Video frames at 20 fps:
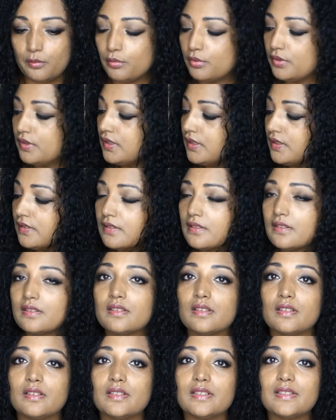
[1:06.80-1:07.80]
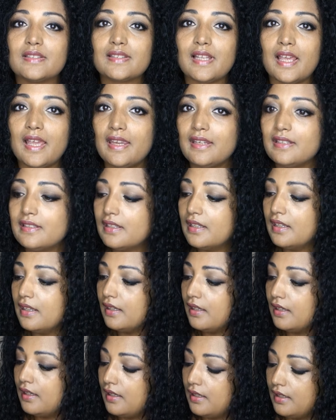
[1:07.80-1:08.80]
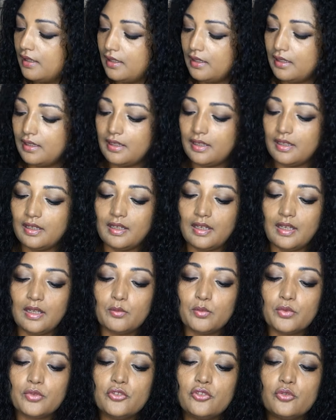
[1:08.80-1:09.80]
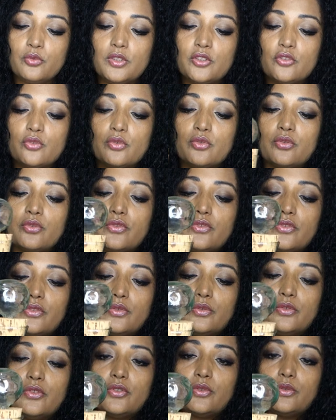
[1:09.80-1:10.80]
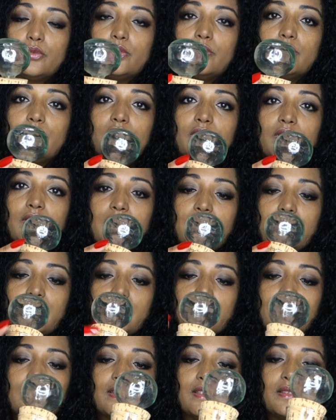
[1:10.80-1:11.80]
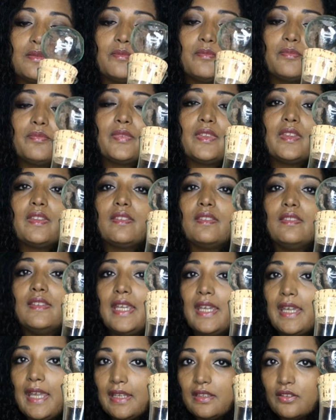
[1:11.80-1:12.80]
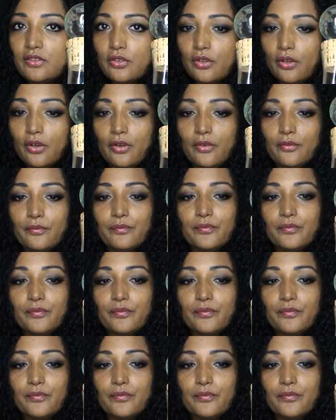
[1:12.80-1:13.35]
put this on the side. I want to introduce you to this decanter.